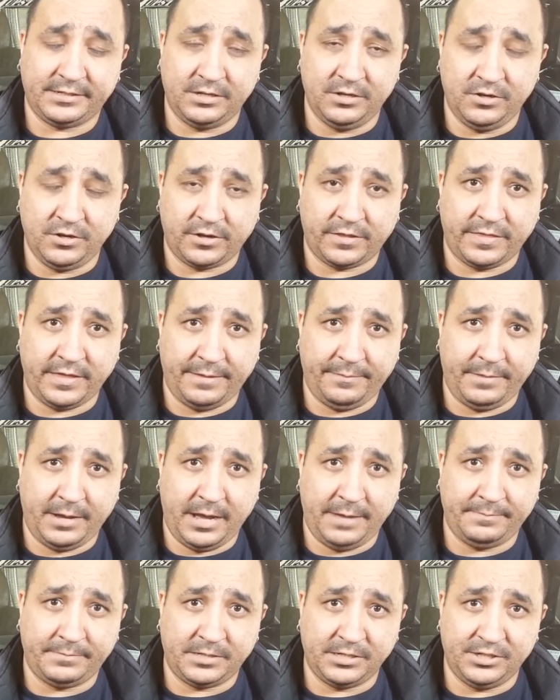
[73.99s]
hooked them
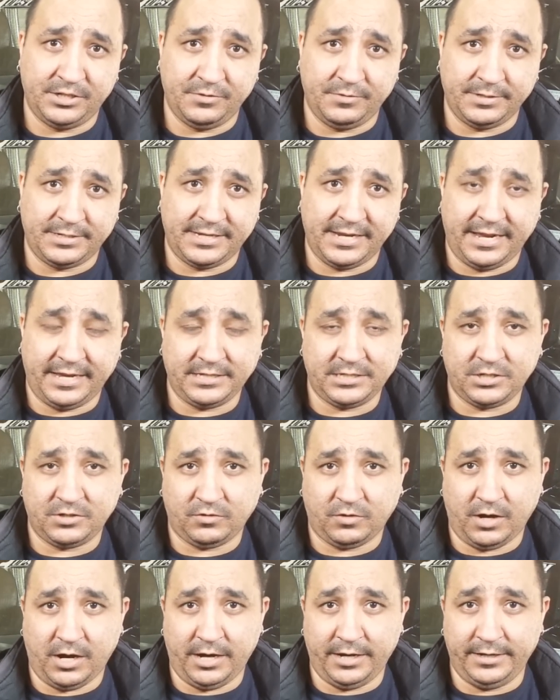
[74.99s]
up to do a test
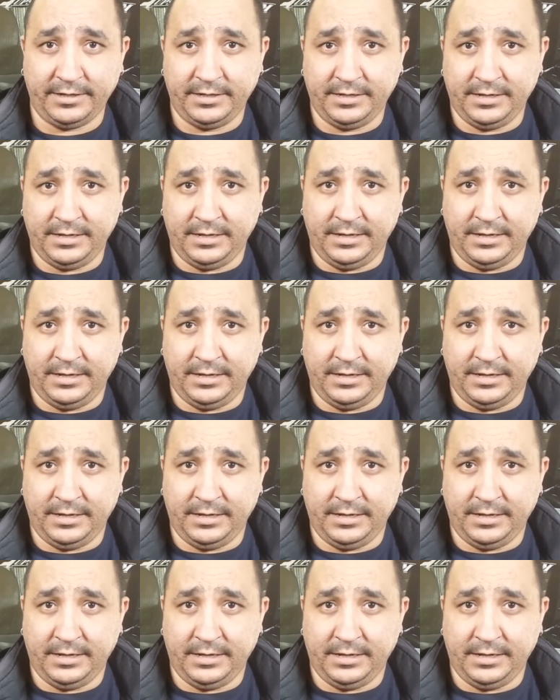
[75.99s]
run,